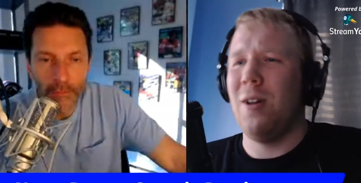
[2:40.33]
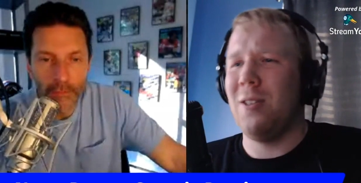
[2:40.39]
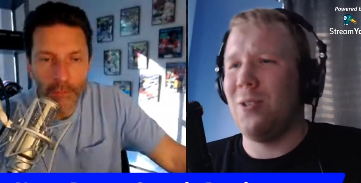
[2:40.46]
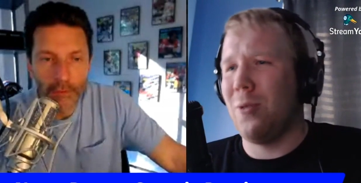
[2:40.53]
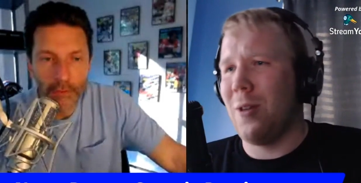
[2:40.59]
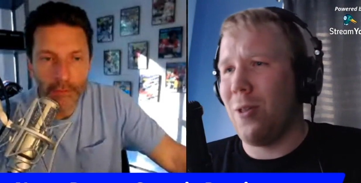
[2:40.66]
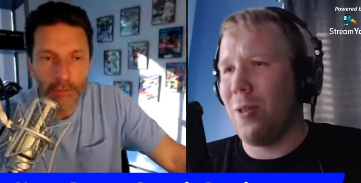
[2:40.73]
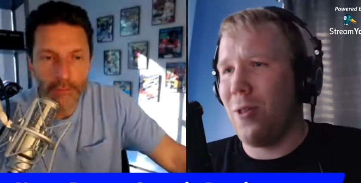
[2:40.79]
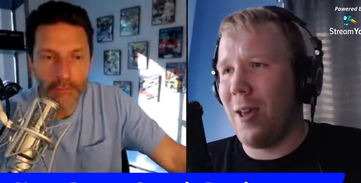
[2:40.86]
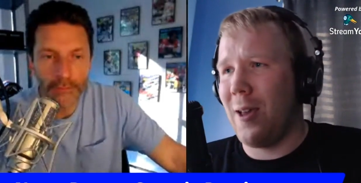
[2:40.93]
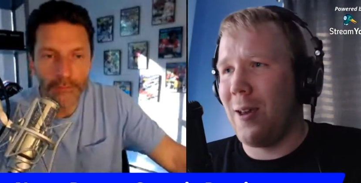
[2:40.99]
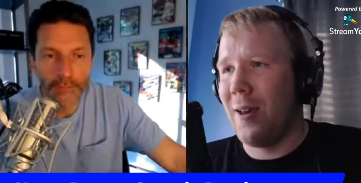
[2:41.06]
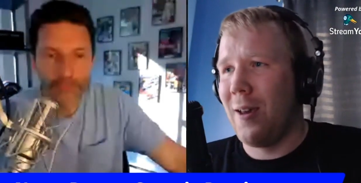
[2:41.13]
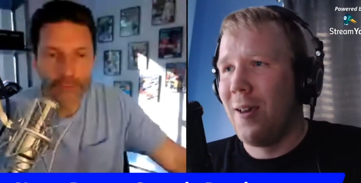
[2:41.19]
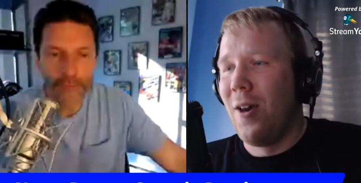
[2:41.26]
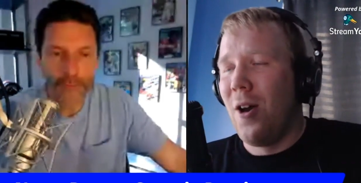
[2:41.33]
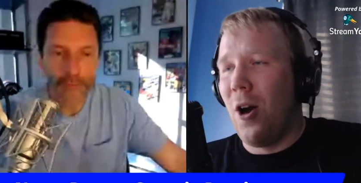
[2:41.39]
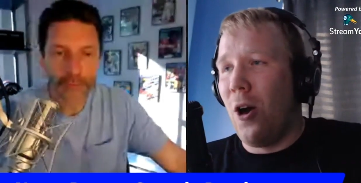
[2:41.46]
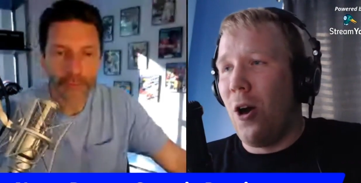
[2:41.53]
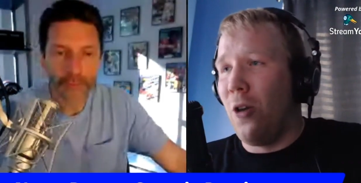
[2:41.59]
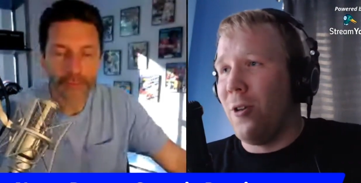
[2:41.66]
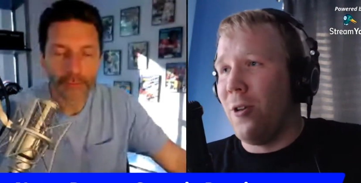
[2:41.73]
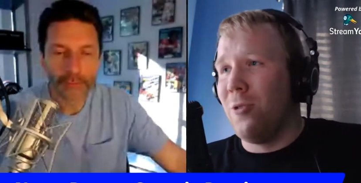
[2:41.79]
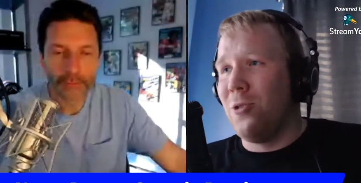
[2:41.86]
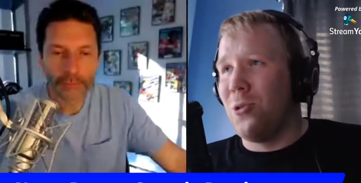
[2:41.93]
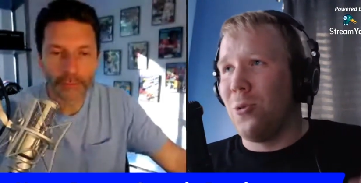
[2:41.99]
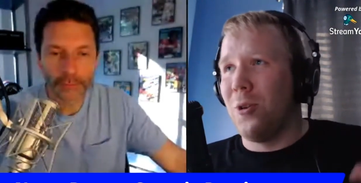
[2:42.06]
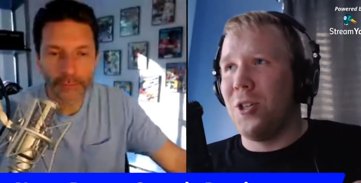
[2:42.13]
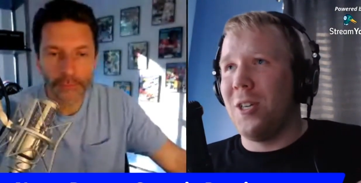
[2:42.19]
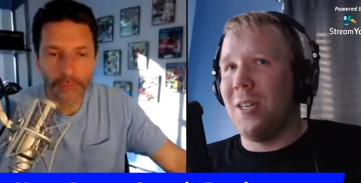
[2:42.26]
Speaker 1: sort of think, although
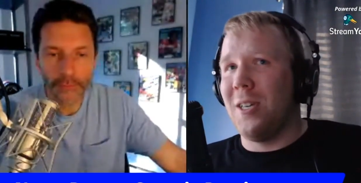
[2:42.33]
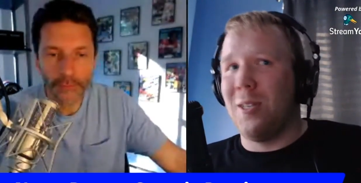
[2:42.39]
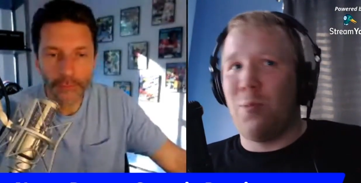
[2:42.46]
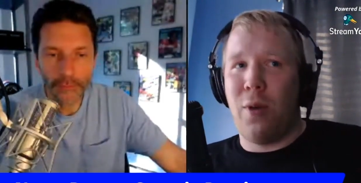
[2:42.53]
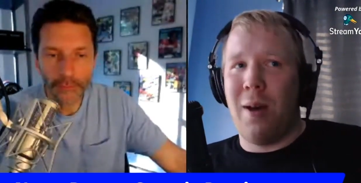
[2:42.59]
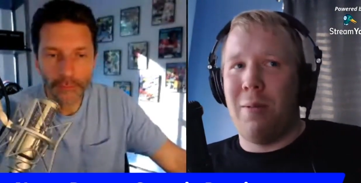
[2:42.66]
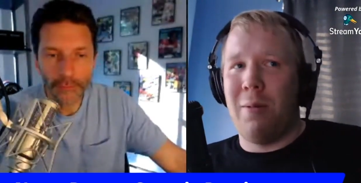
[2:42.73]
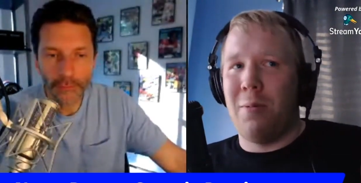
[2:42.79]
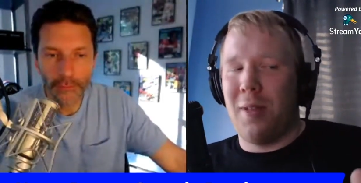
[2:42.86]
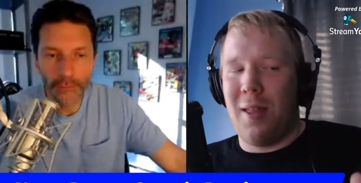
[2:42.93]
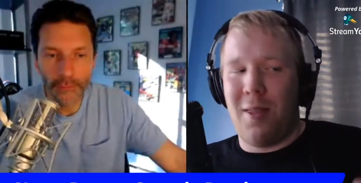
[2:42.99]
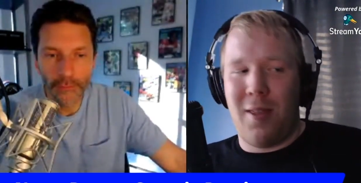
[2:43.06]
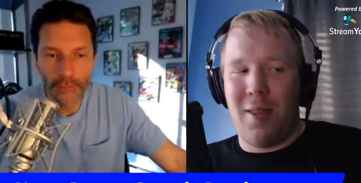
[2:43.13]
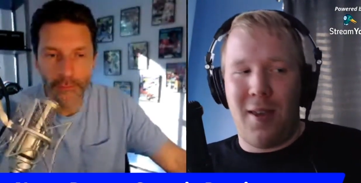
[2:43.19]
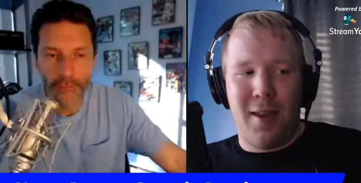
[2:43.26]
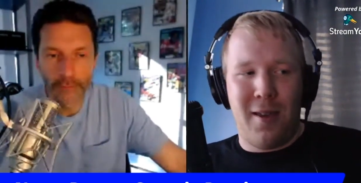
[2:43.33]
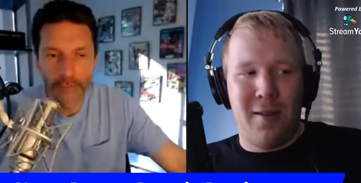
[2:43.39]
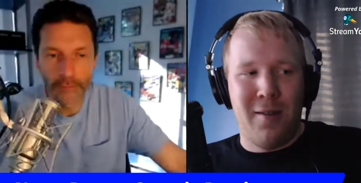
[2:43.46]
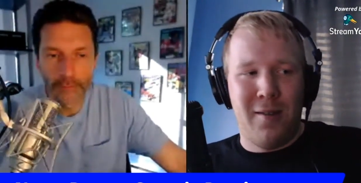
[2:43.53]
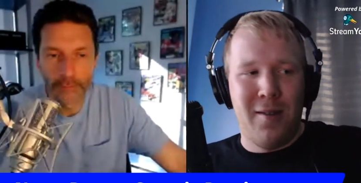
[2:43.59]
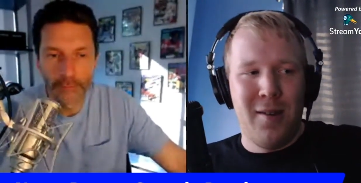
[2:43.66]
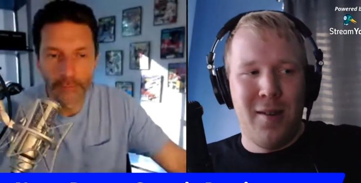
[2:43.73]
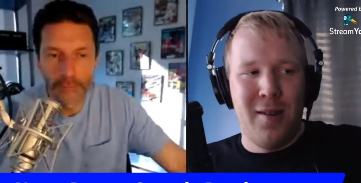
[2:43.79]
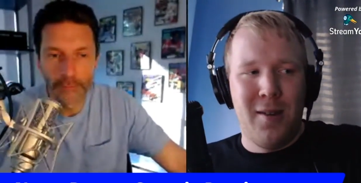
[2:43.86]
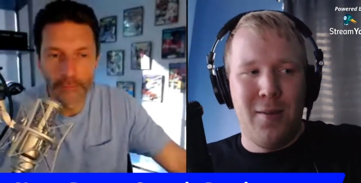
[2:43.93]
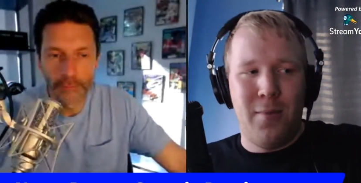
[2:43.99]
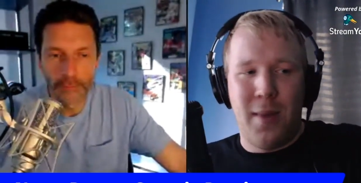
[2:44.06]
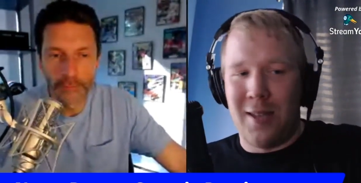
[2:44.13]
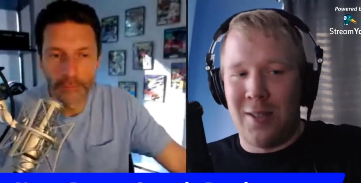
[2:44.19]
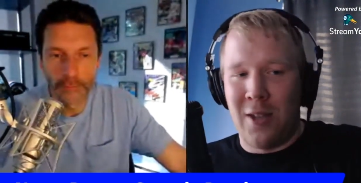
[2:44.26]
Georgia is probably the
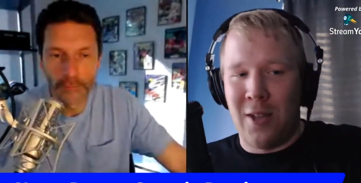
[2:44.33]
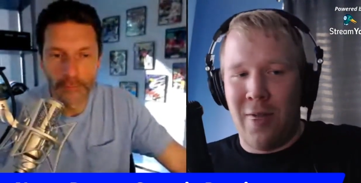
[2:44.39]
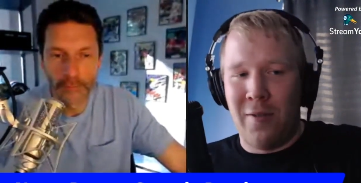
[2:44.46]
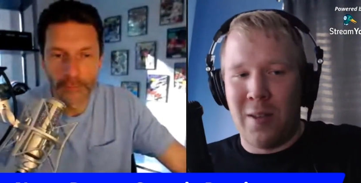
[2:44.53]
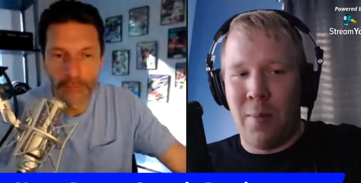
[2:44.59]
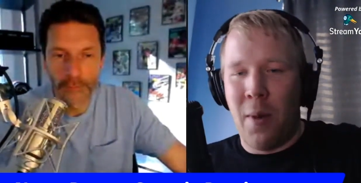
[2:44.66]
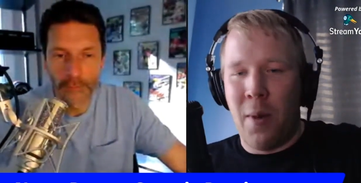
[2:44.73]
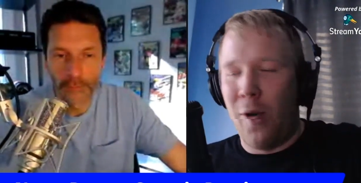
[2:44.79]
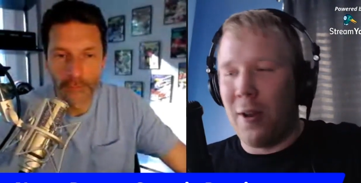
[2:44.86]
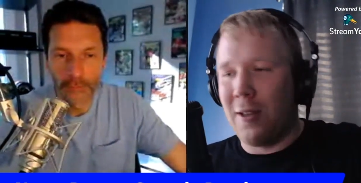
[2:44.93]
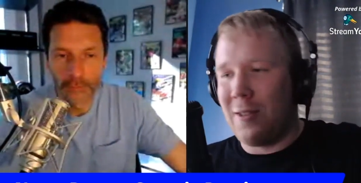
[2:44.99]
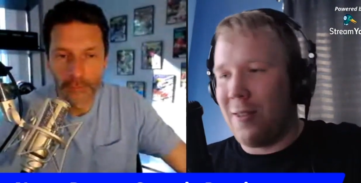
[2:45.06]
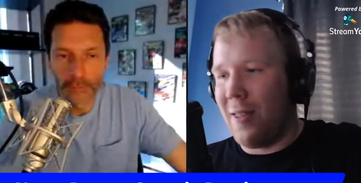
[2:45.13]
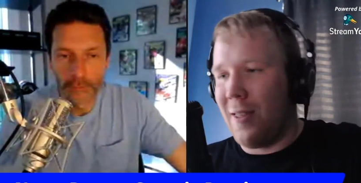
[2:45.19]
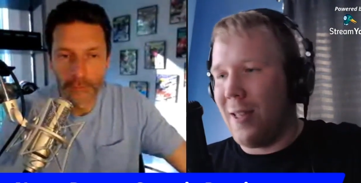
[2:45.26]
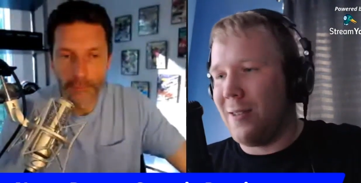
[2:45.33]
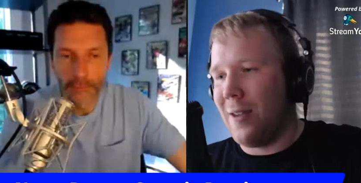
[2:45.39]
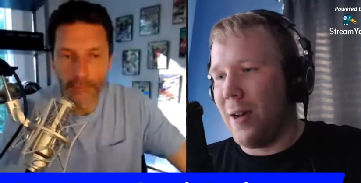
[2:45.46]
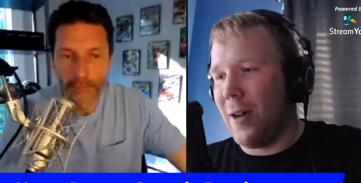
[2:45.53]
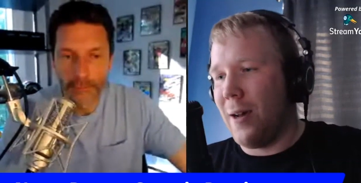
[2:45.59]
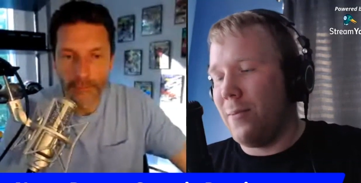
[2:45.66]
biggest, toughest opponent that,